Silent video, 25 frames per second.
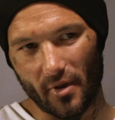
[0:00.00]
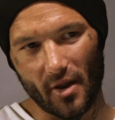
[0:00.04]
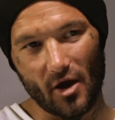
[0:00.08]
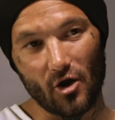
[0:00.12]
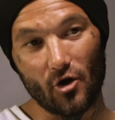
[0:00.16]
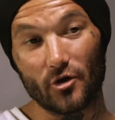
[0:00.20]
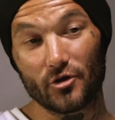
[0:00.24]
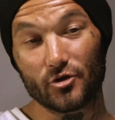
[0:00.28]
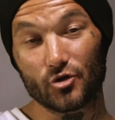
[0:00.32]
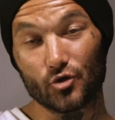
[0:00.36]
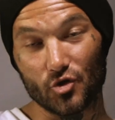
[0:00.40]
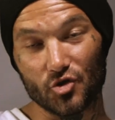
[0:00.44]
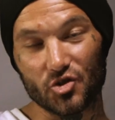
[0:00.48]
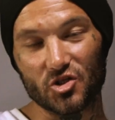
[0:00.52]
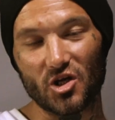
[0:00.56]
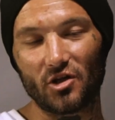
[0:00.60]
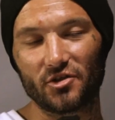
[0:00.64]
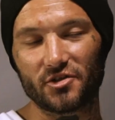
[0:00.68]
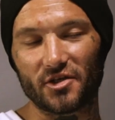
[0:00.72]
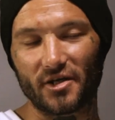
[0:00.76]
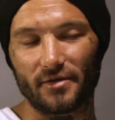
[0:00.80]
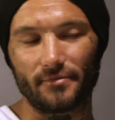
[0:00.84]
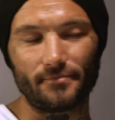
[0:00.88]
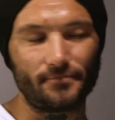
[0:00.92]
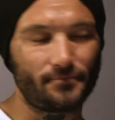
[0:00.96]
I got into a
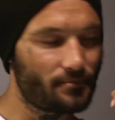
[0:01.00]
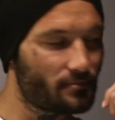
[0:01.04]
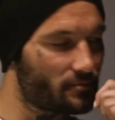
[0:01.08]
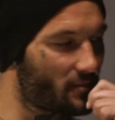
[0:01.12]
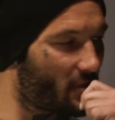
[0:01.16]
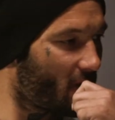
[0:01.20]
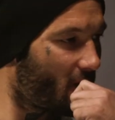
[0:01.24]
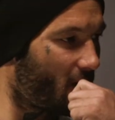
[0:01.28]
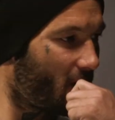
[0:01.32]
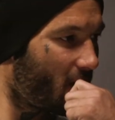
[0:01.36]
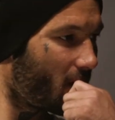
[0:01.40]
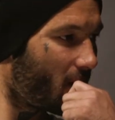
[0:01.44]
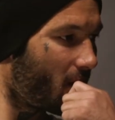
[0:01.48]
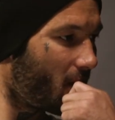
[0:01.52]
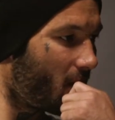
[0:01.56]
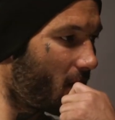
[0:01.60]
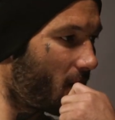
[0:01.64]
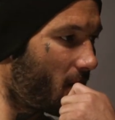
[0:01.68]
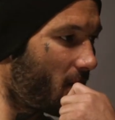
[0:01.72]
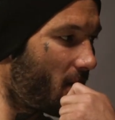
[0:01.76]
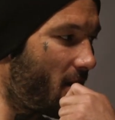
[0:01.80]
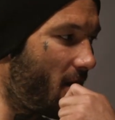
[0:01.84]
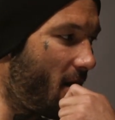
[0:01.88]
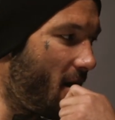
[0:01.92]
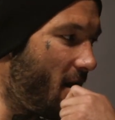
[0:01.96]
shelter.
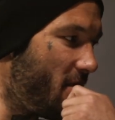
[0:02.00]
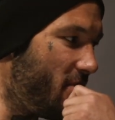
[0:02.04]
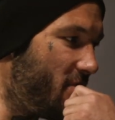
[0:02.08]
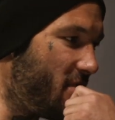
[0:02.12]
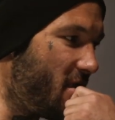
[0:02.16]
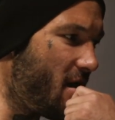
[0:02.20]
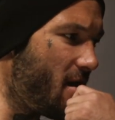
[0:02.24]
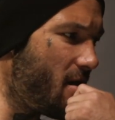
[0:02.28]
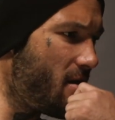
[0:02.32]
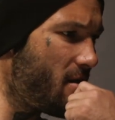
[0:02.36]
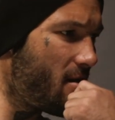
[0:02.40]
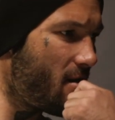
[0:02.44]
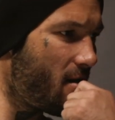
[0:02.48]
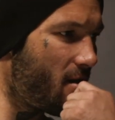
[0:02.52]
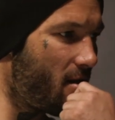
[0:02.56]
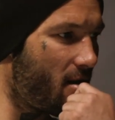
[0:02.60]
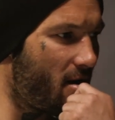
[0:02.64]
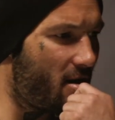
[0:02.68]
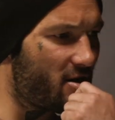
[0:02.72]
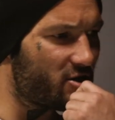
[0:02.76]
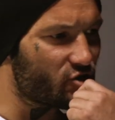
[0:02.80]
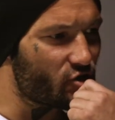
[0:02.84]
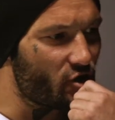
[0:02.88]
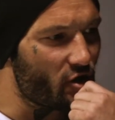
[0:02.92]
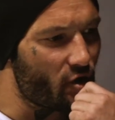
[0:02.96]
And then I
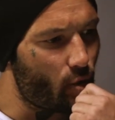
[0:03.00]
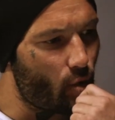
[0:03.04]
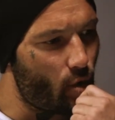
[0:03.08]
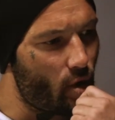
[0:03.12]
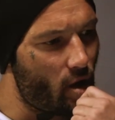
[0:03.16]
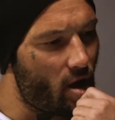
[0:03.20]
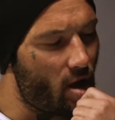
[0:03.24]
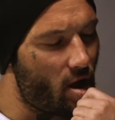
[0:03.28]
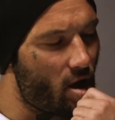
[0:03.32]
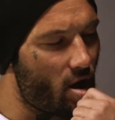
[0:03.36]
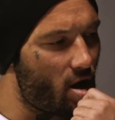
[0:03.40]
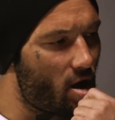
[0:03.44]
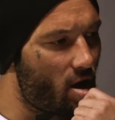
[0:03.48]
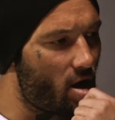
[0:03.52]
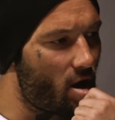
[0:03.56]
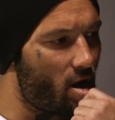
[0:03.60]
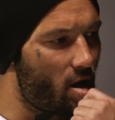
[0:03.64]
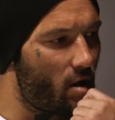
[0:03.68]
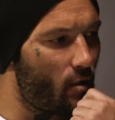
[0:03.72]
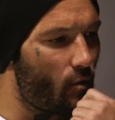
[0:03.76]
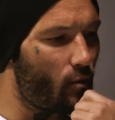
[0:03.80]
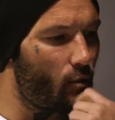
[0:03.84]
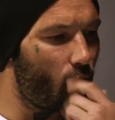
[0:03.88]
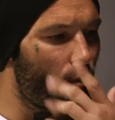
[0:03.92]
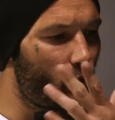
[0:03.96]
started
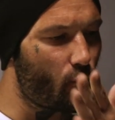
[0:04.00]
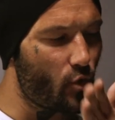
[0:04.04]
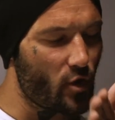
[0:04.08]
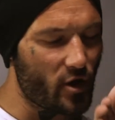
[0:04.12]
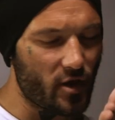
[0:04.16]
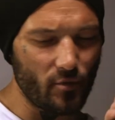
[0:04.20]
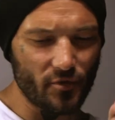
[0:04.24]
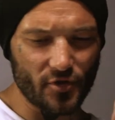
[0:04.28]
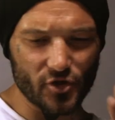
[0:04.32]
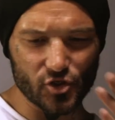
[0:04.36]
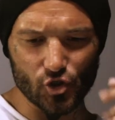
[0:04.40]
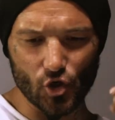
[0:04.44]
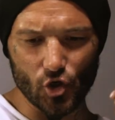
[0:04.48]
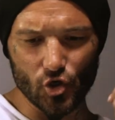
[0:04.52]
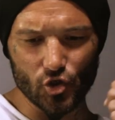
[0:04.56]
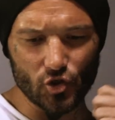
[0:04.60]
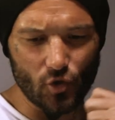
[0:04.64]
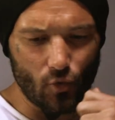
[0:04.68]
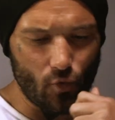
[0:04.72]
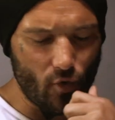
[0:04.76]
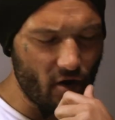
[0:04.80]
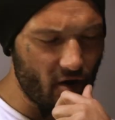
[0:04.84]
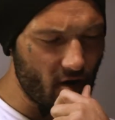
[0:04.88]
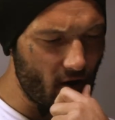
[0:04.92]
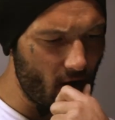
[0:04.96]
working with a social
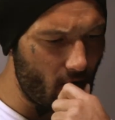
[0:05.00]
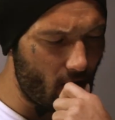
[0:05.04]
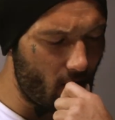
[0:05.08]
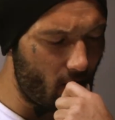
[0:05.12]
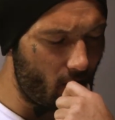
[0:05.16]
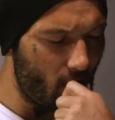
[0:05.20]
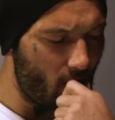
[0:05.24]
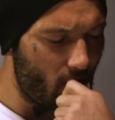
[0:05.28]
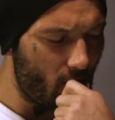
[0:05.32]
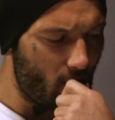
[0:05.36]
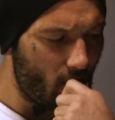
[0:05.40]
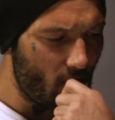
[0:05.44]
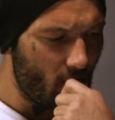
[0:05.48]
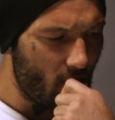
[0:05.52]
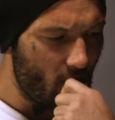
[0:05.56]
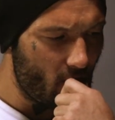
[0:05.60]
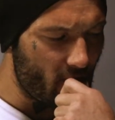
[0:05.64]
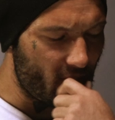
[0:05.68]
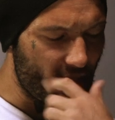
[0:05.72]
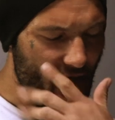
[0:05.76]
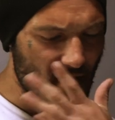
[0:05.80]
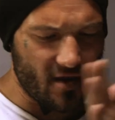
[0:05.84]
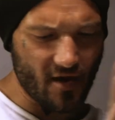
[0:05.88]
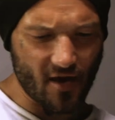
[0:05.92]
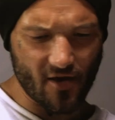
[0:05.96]
worker.
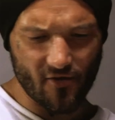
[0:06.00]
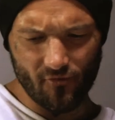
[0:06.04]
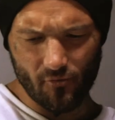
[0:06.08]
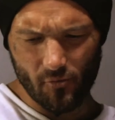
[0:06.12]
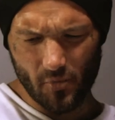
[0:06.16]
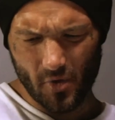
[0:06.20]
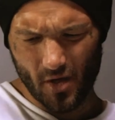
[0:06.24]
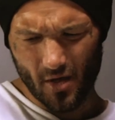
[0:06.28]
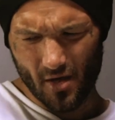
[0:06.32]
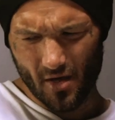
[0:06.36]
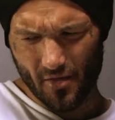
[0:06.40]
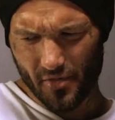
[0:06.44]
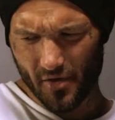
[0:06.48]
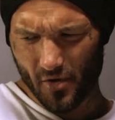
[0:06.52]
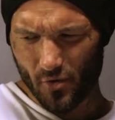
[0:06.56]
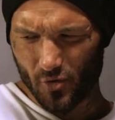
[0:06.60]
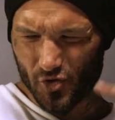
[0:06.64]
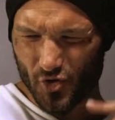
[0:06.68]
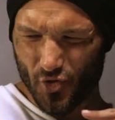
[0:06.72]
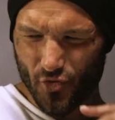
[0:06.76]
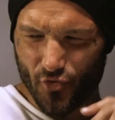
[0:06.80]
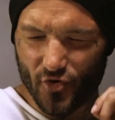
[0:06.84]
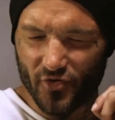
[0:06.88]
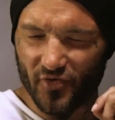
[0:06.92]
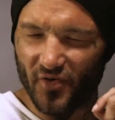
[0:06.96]
They gave me, I think it was
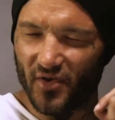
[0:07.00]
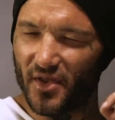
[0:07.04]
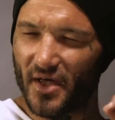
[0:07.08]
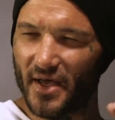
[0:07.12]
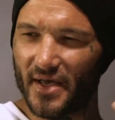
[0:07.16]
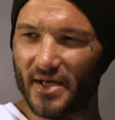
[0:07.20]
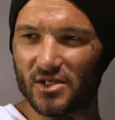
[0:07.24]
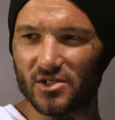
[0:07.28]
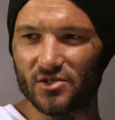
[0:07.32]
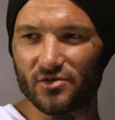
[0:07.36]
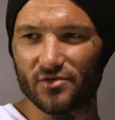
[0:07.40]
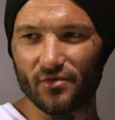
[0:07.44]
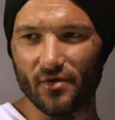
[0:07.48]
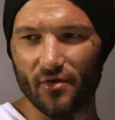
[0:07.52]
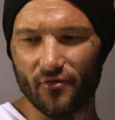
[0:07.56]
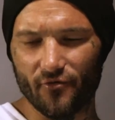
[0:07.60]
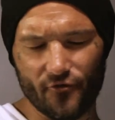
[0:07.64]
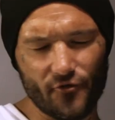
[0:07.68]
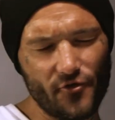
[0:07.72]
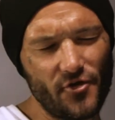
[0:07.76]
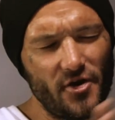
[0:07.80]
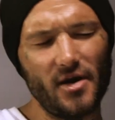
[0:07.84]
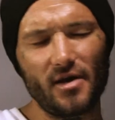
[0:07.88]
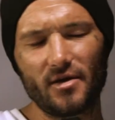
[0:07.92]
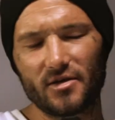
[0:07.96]
30 days
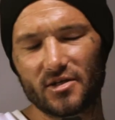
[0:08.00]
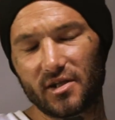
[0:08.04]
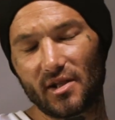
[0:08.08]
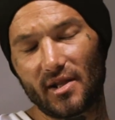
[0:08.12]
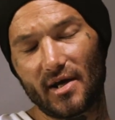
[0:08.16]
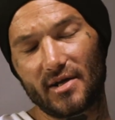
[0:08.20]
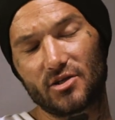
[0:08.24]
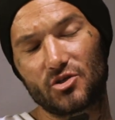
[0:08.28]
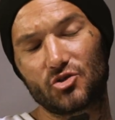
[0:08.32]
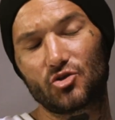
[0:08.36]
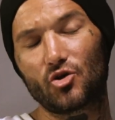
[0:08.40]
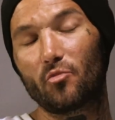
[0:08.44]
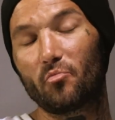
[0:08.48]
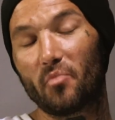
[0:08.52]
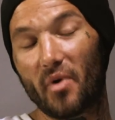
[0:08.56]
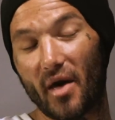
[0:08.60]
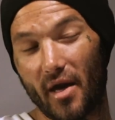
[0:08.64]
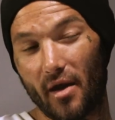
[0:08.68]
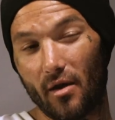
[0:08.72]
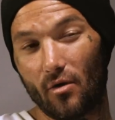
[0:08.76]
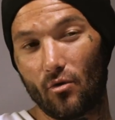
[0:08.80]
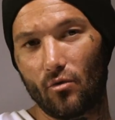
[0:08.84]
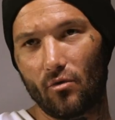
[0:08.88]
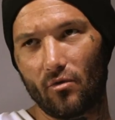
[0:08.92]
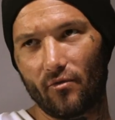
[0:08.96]
free until I had to start
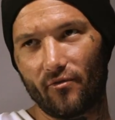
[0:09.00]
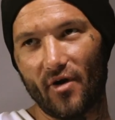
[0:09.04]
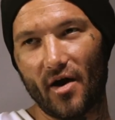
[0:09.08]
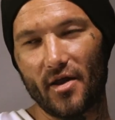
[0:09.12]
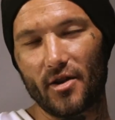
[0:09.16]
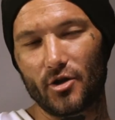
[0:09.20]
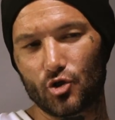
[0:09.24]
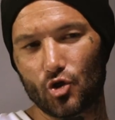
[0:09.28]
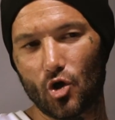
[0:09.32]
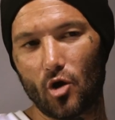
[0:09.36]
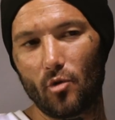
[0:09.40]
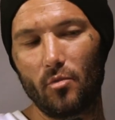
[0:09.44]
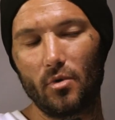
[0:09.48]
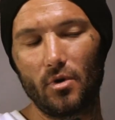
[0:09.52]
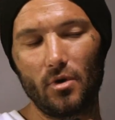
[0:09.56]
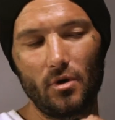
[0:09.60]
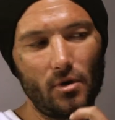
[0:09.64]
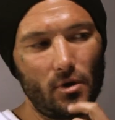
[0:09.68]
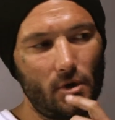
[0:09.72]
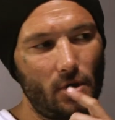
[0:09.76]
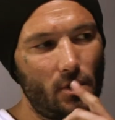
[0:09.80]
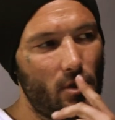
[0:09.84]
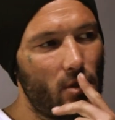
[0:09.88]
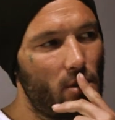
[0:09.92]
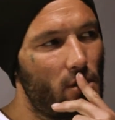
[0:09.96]
paying or find a job.
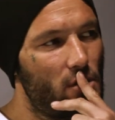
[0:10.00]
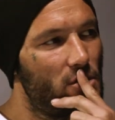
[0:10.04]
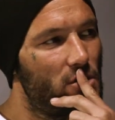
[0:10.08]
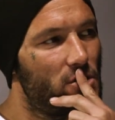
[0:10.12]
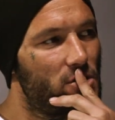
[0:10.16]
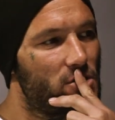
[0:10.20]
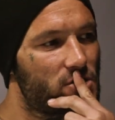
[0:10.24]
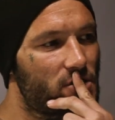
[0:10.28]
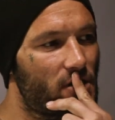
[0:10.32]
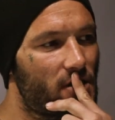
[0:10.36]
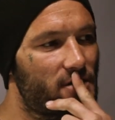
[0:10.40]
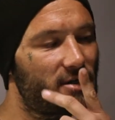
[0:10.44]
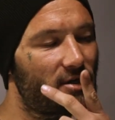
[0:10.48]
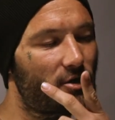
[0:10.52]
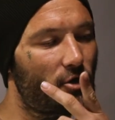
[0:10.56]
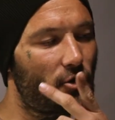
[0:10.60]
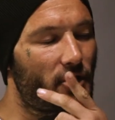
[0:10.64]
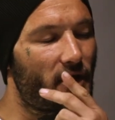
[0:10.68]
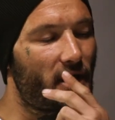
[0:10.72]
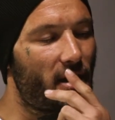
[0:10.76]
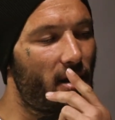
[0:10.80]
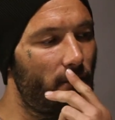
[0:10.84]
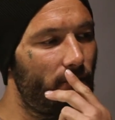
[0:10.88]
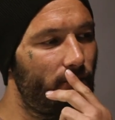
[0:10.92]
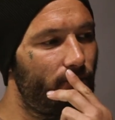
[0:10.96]
So I was like,
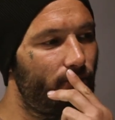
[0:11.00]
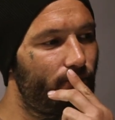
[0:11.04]
okay.